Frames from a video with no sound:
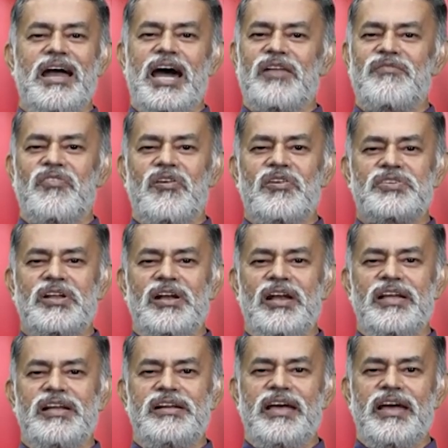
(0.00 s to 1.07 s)

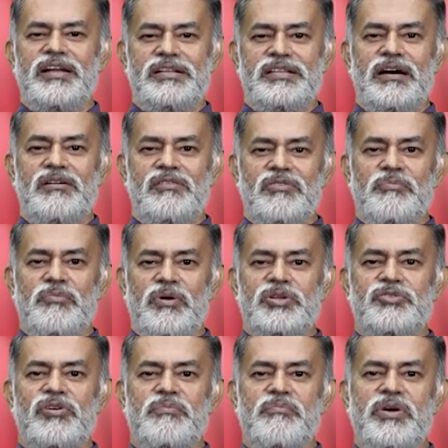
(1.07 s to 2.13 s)
Unfortunately, he died,
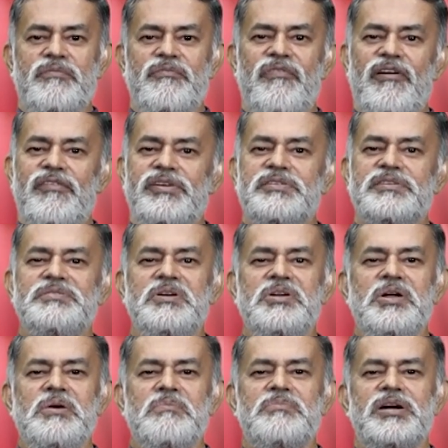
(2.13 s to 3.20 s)
the founder,
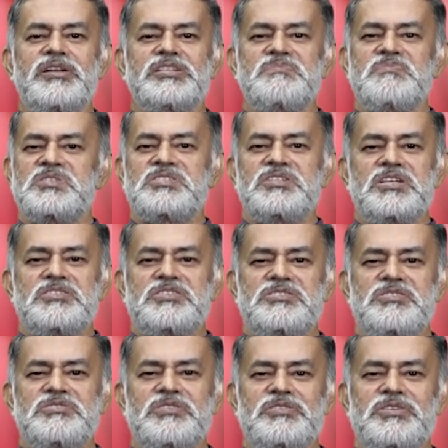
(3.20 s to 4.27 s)
but his
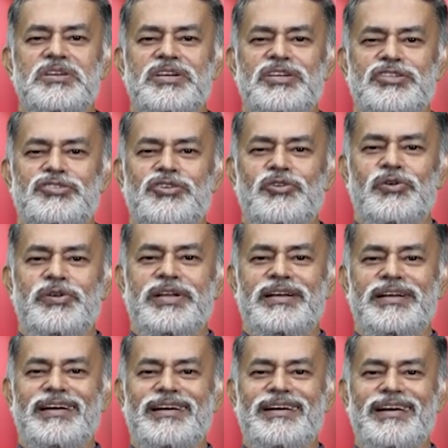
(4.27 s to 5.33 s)
business is
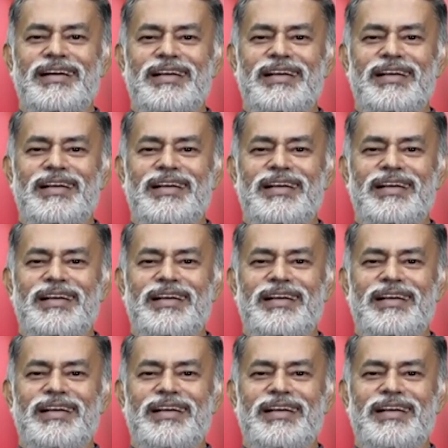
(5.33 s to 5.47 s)
roaring.